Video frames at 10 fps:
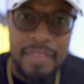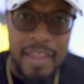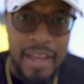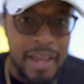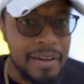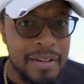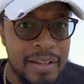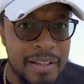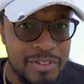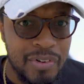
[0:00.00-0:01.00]
That
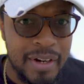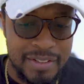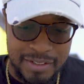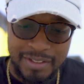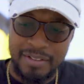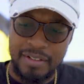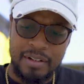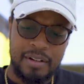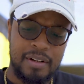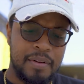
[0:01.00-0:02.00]
is crazy.
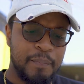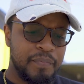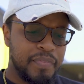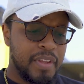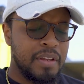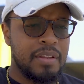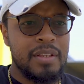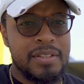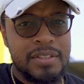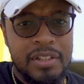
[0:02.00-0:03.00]

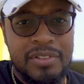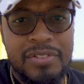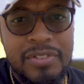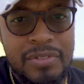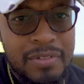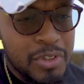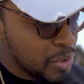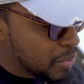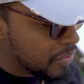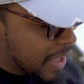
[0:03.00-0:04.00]
This is a
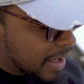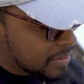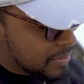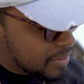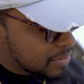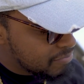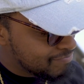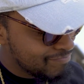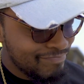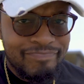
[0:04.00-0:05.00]

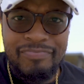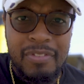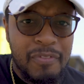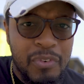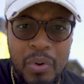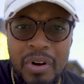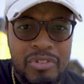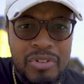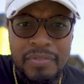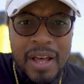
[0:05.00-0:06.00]
$2,400,
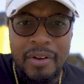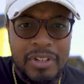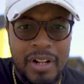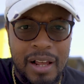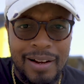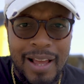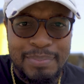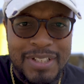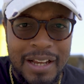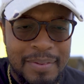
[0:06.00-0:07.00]
$500
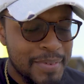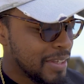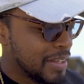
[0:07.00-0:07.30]
laptop.